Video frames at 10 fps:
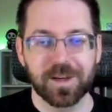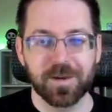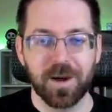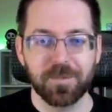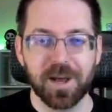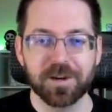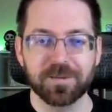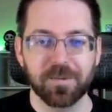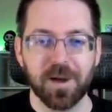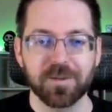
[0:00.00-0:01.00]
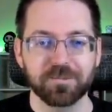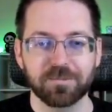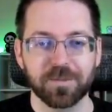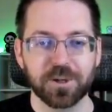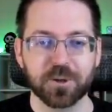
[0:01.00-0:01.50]
I'm not
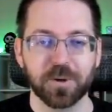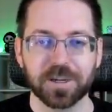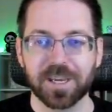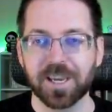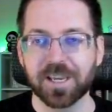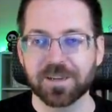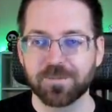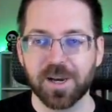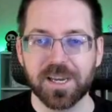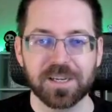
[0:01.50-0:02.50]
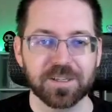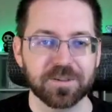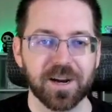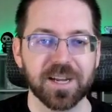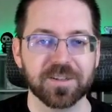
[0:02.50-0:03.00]
a short king by any
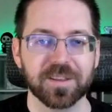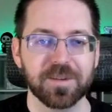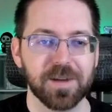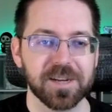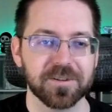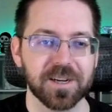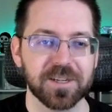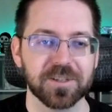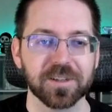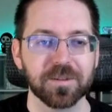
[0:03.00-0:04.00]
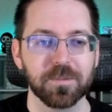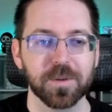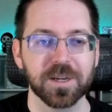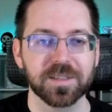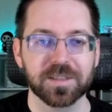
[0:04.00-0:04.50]
stretch of the imagination,
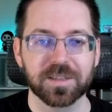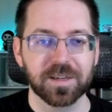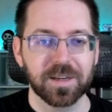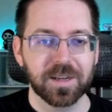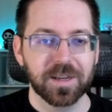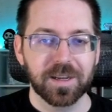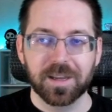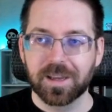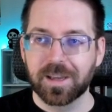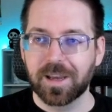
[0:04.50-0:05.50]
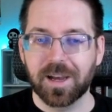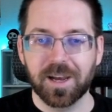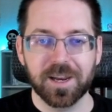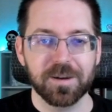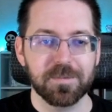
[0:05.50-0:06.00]
but I'm